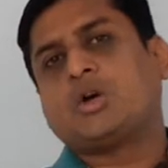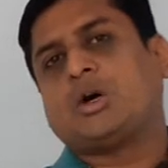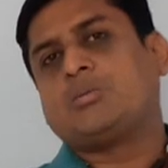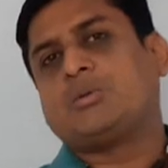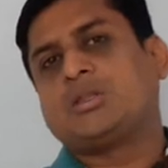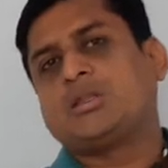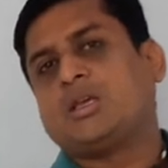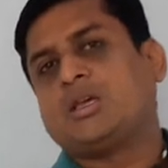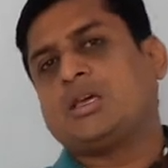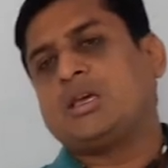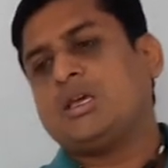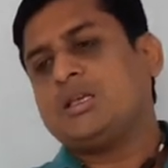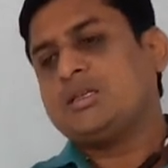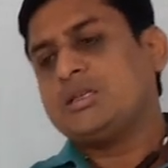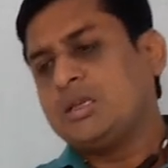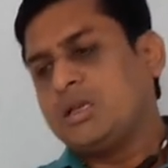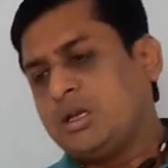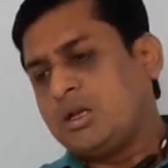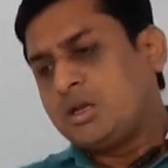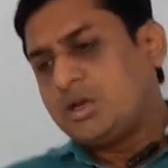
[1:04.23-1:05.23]
common thing is
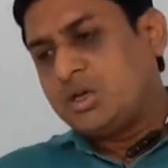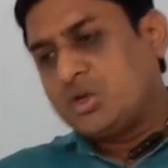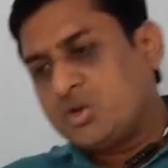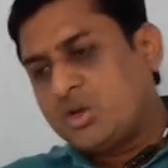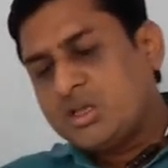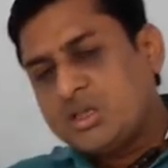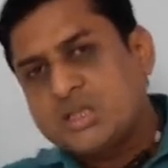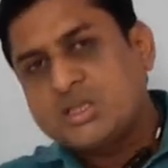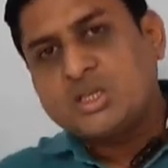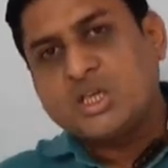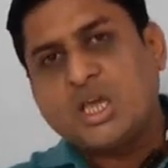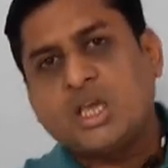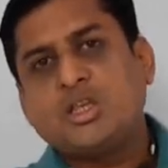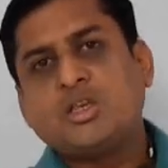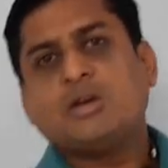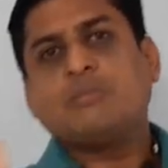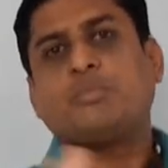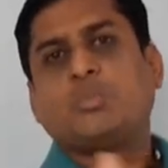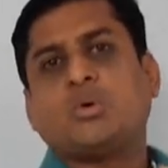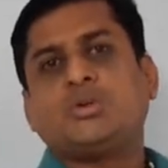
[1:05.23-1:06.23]
during the
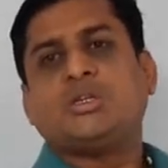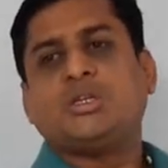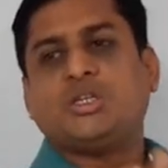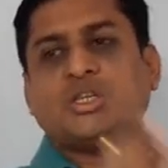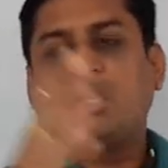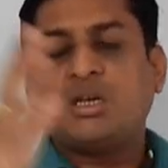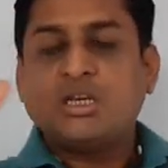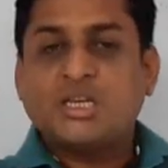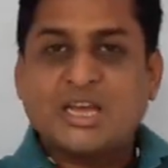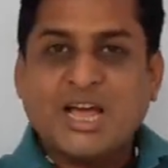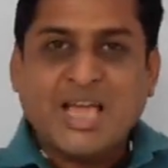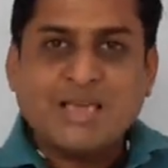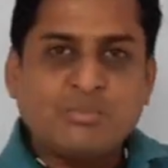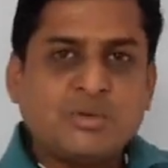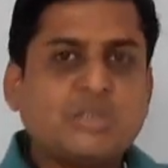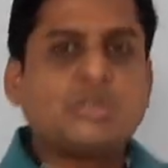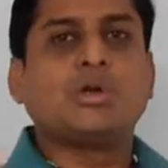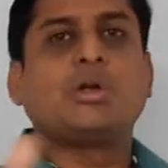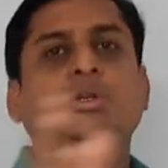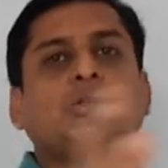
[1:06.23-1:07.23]
change of position, time
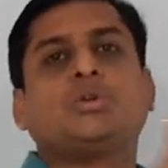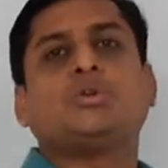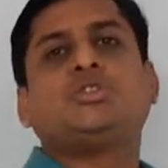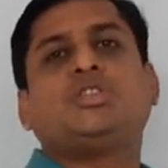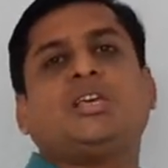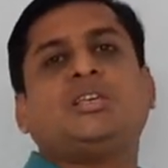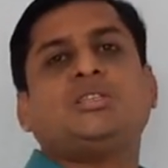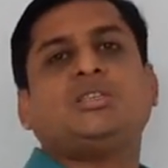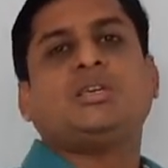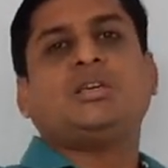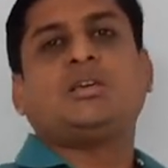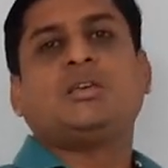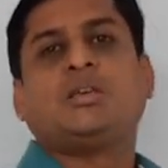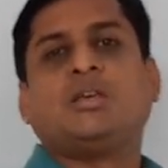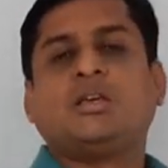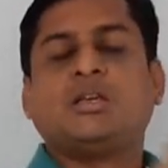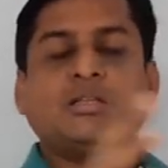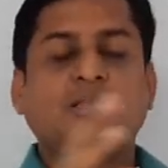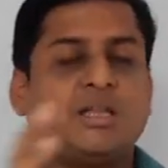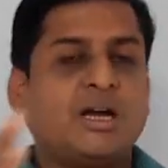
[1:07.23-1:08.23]
is also
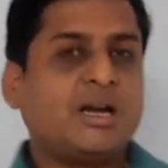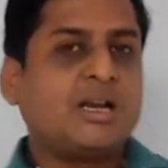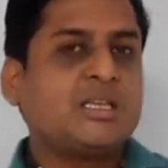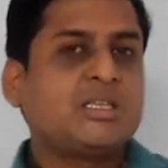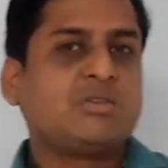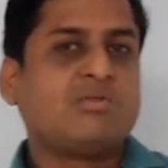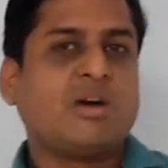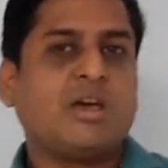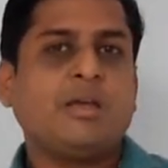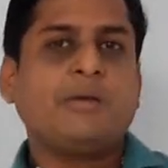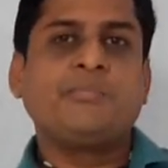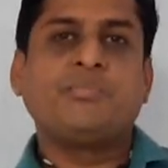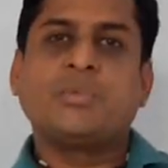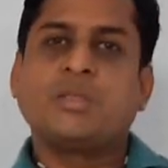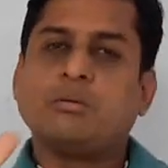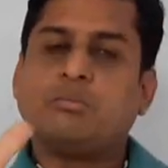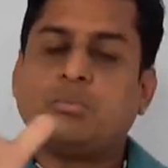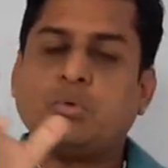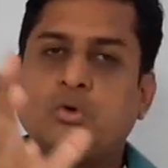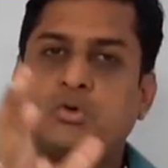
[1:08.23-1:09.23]
changing. That is why
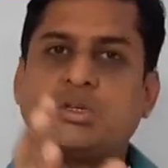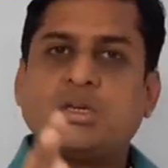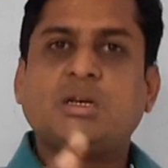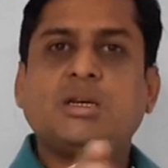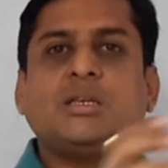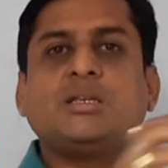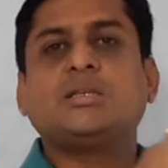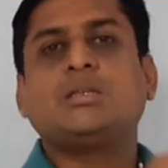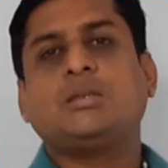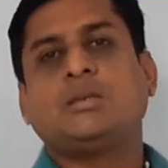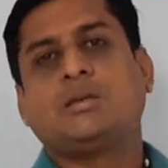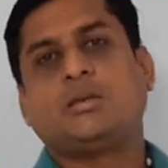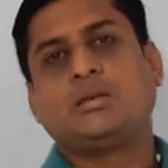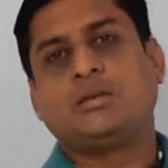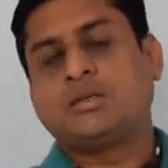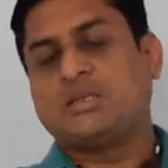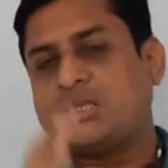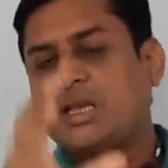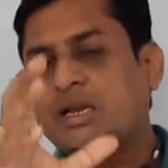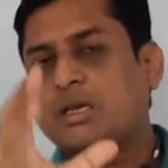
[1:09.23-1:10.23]
motion is
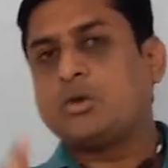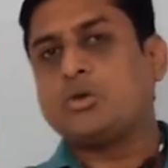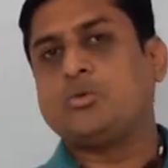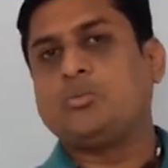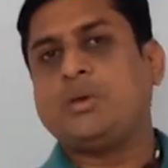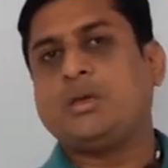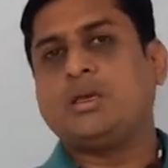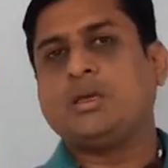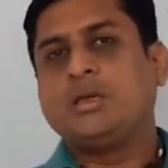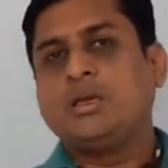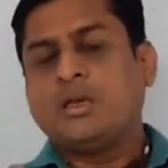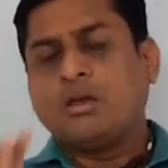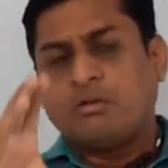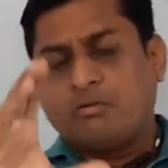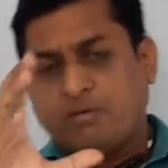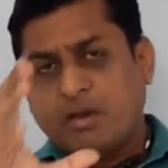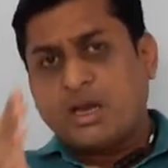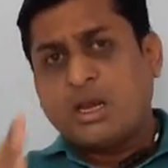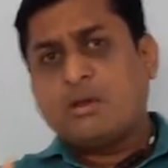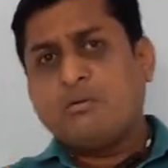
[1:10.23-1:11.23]
said to be
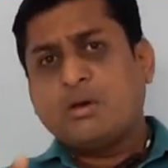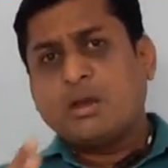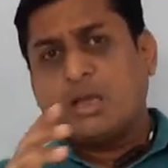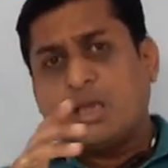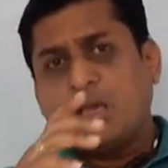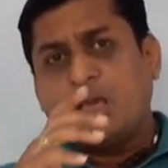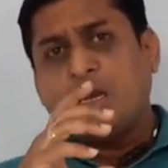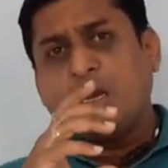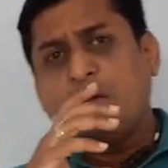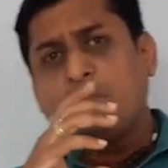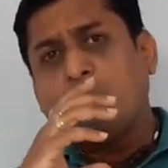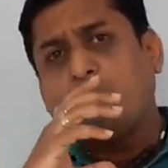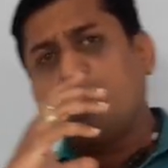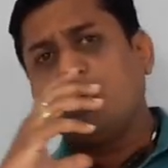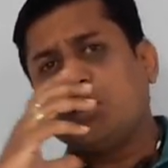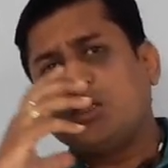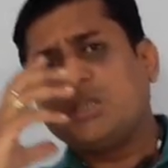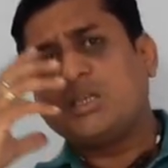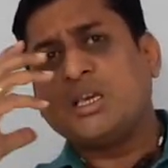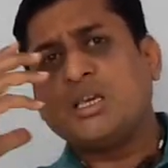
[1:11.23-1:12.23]
whenever any
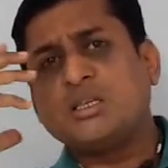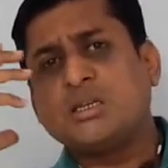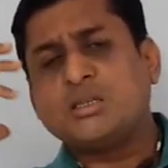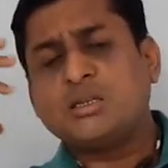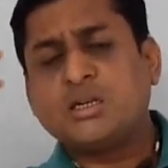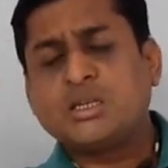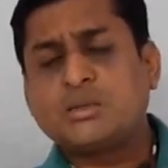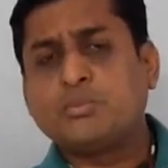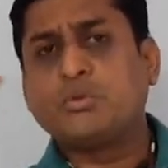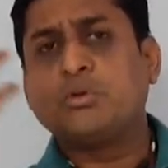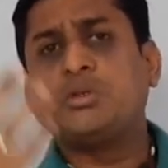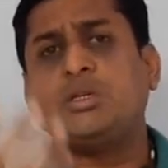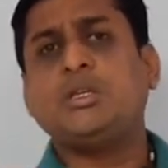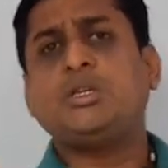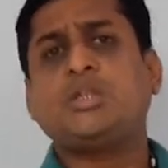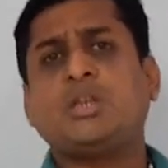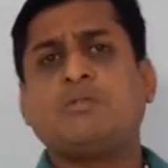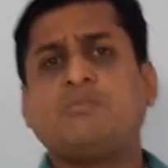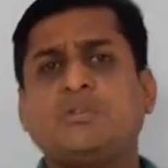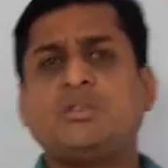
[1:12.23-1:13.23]
body changes its
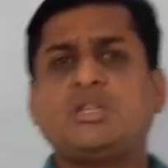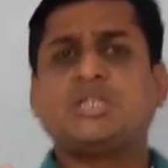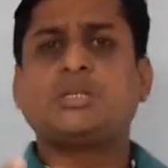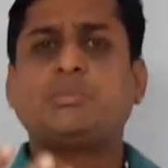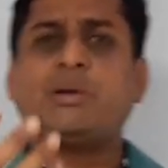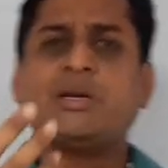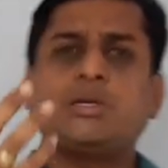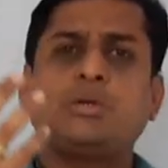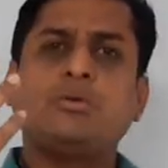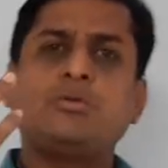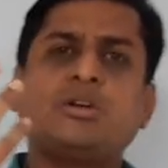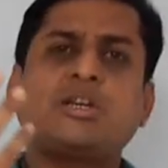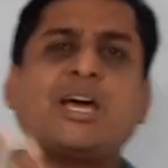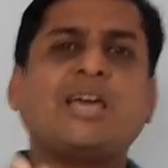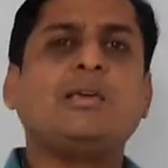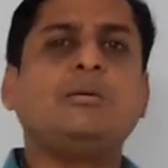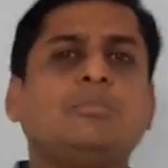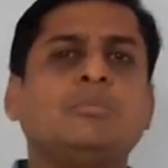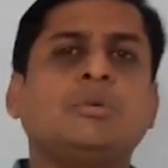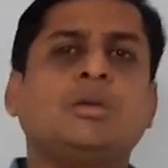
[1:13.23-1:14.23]
position with respect to
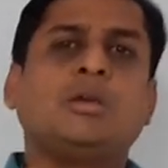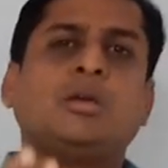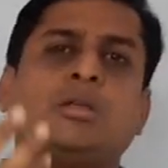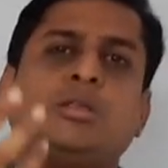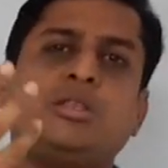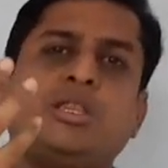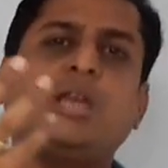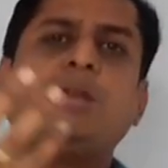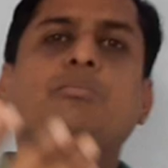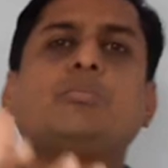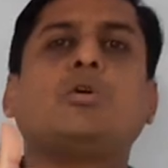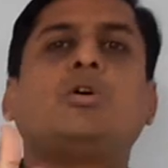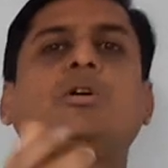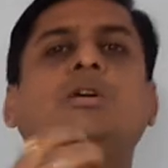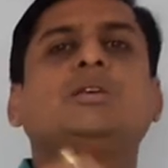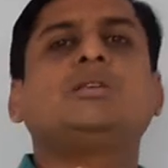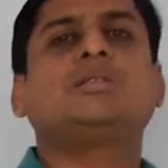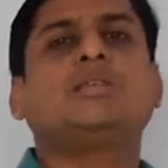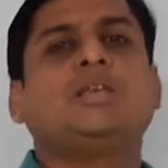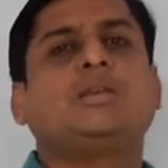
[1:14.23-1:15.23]
time, then
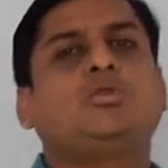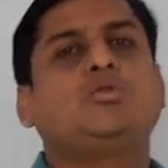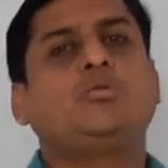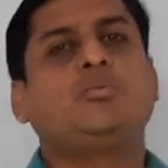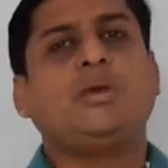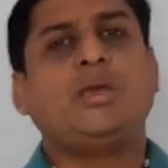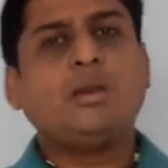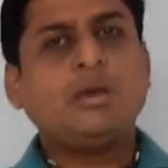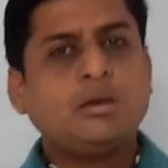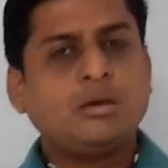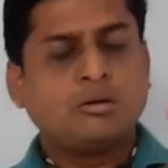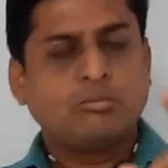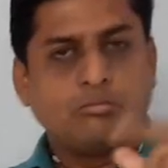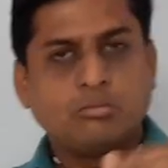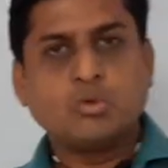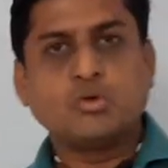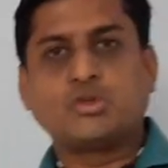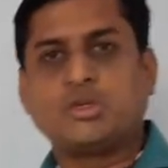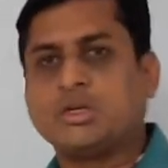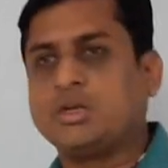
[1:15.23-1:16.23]
body is said to be
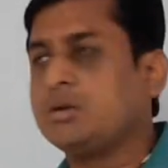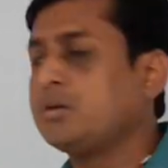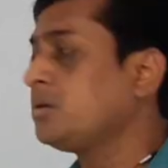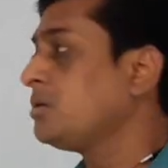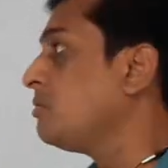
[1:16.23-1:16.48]
in motion.